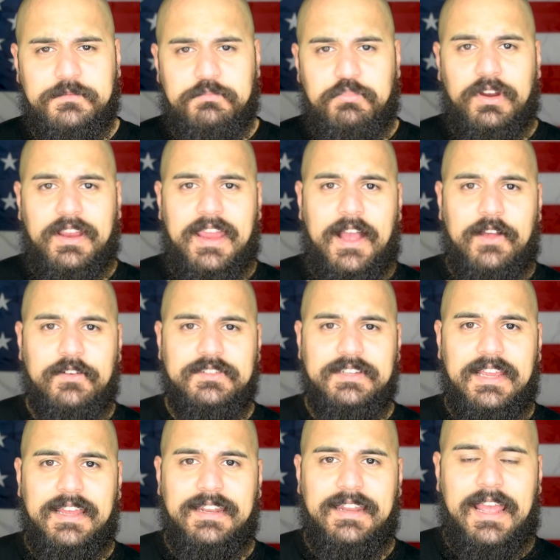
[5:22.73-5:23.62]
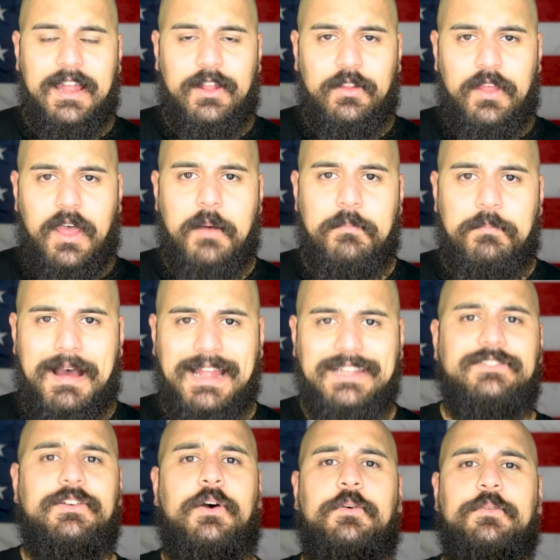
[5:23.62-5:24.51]
as Brickhouse and El
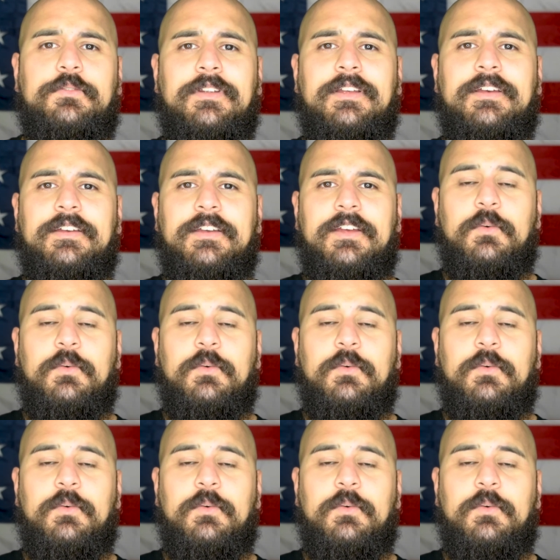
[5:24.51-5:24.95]
Baton,